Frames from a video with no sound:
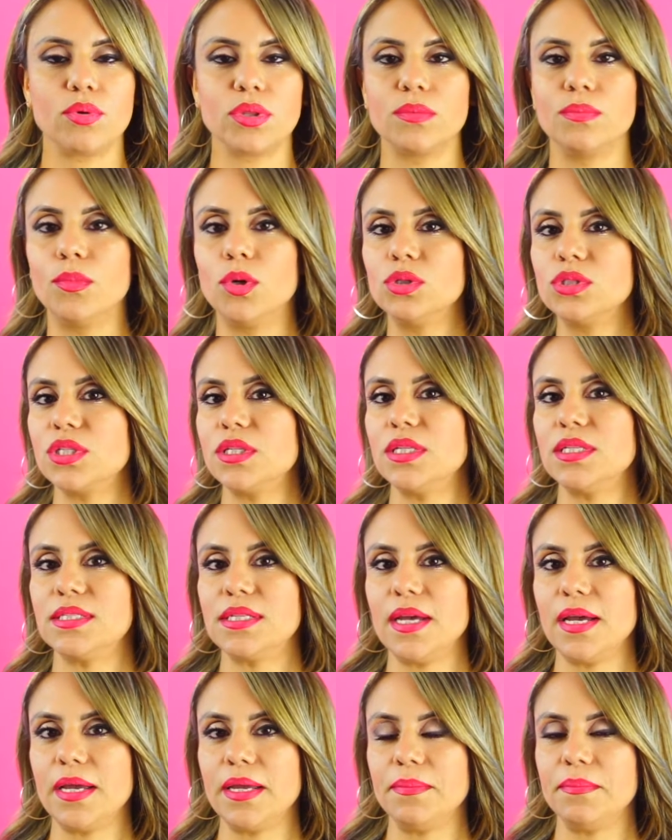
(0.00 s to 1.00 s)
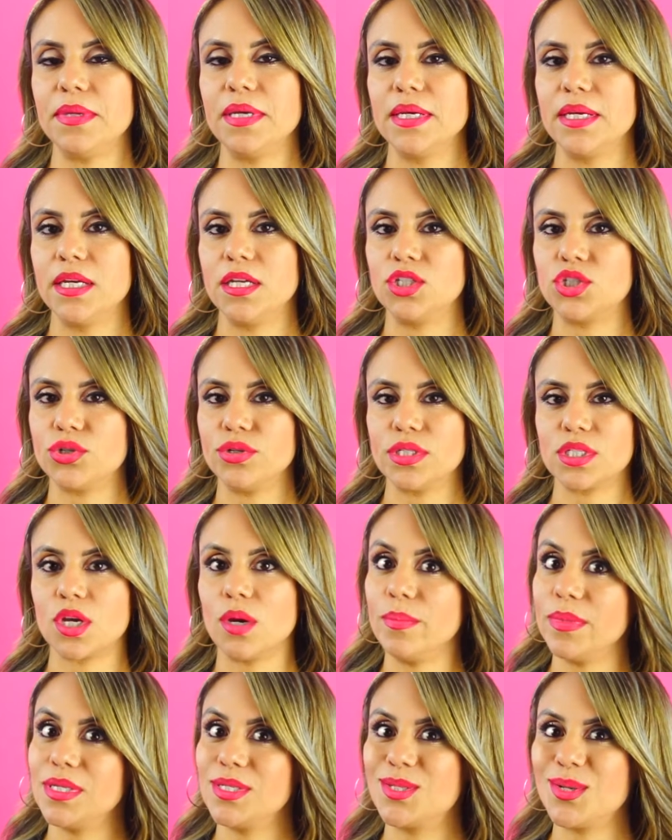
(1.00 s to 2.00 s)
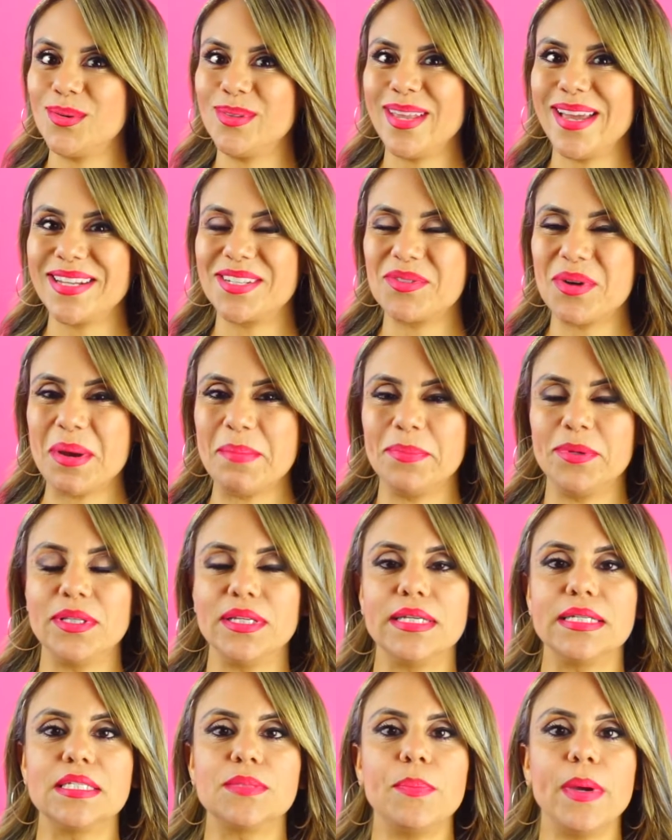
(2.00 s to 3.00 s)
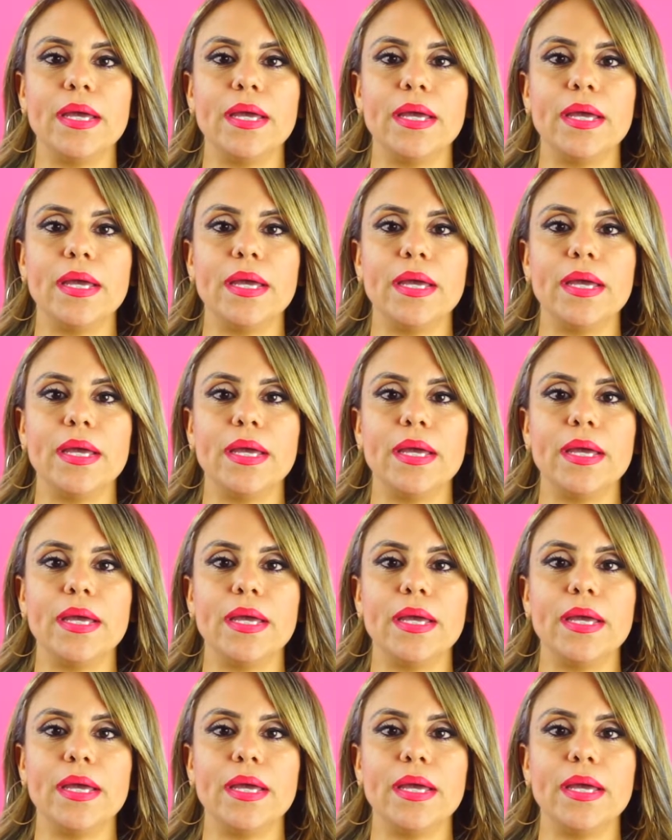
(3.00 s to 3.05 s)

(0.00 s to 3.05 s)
With most of the time, insurance companies don't like trampolines.